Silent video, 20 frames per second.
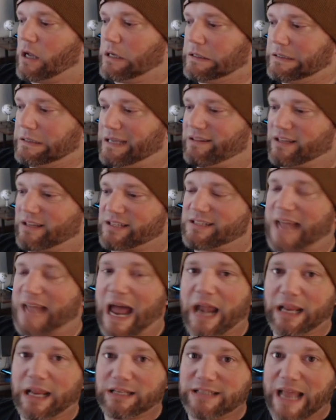get the
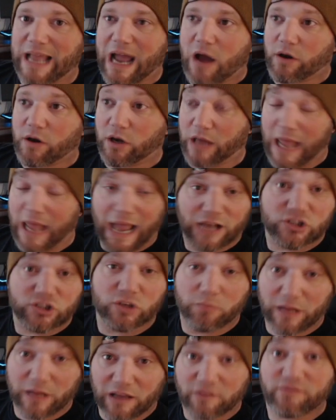static down and actually
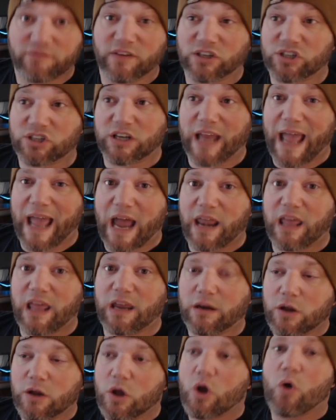be efficient at
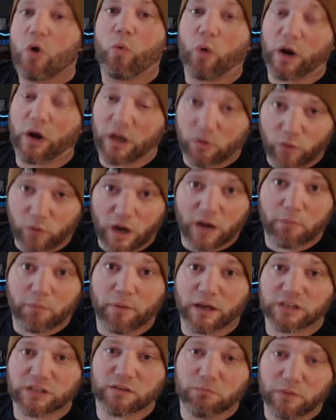it, we're going to run a
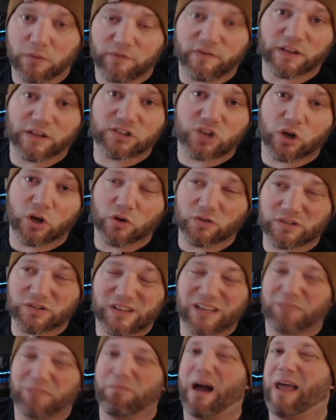bunch of Mephistos.
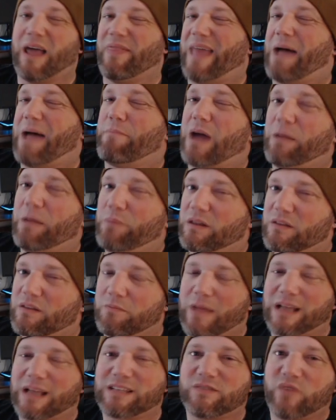That might be the
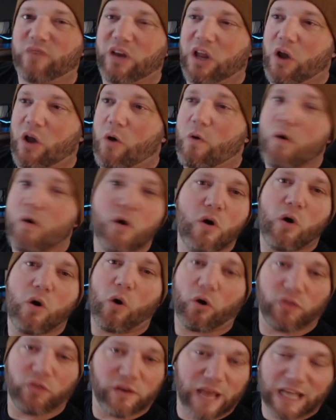next video,
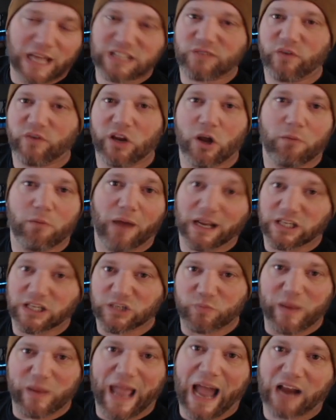or the next video might just
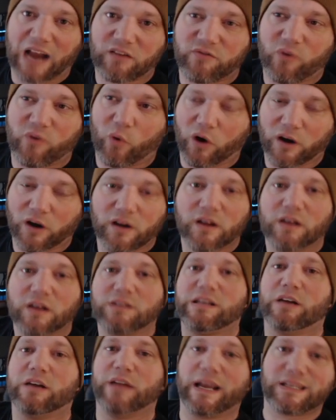be Act 4.
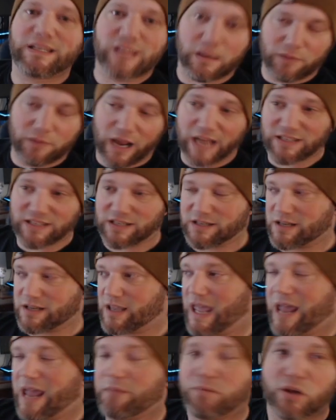Till next time, guys, as a
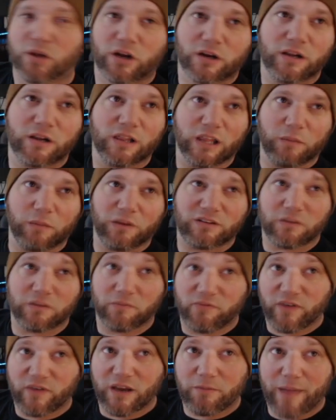gambler, leave me some
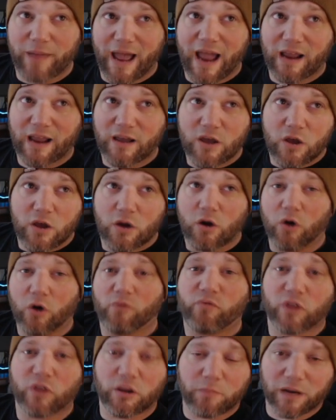feedback.
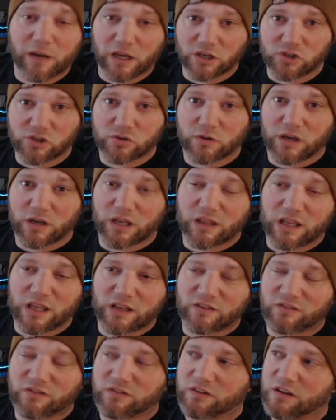Hopefully you've been enjoying
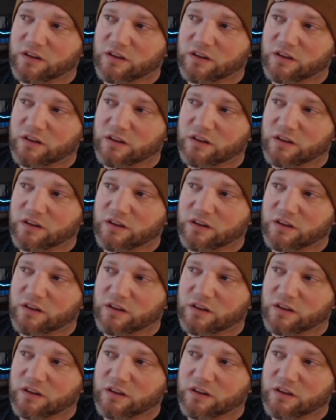this.